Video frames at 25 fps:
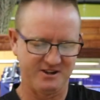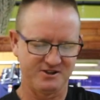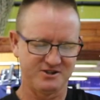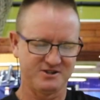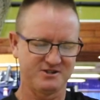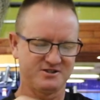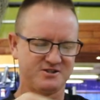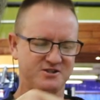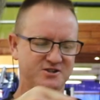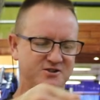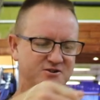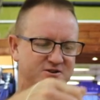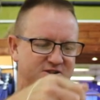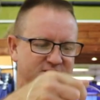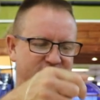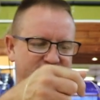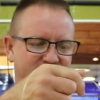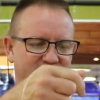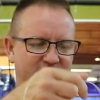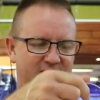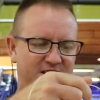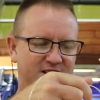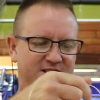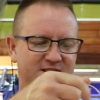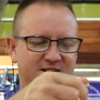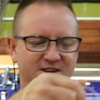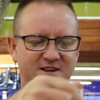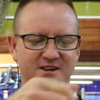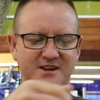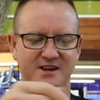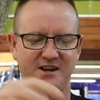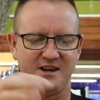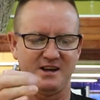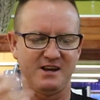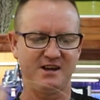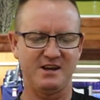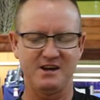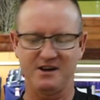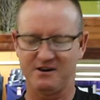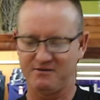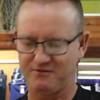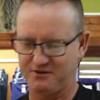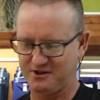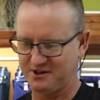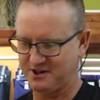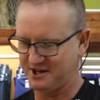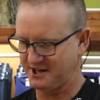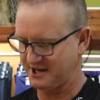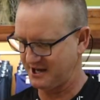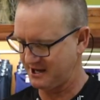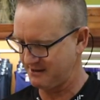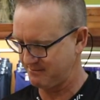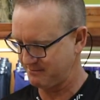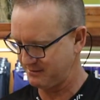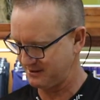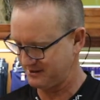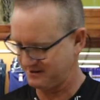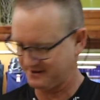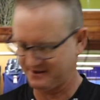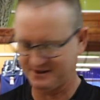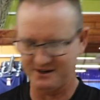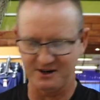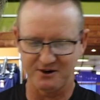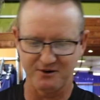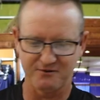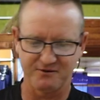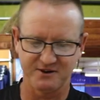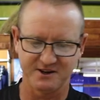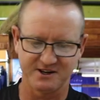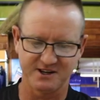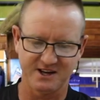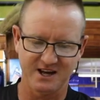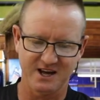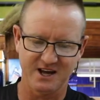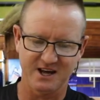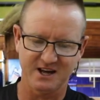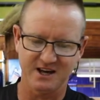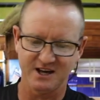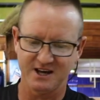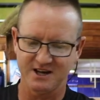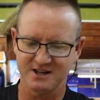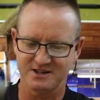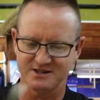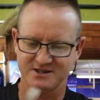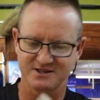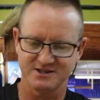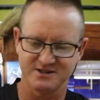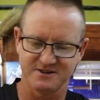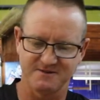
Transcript: just to tighten everything up. Cut off the tag ends